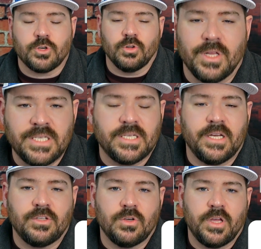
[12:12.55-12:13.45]
are
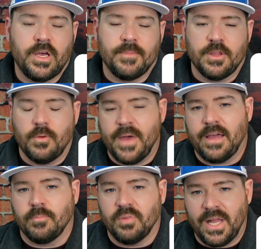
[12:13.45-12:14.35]
listening to them and they'll
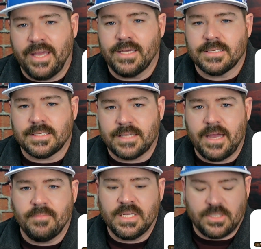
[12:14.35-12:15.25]
make blanket
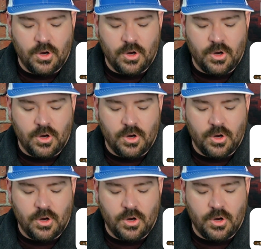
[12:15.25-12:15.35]
statements.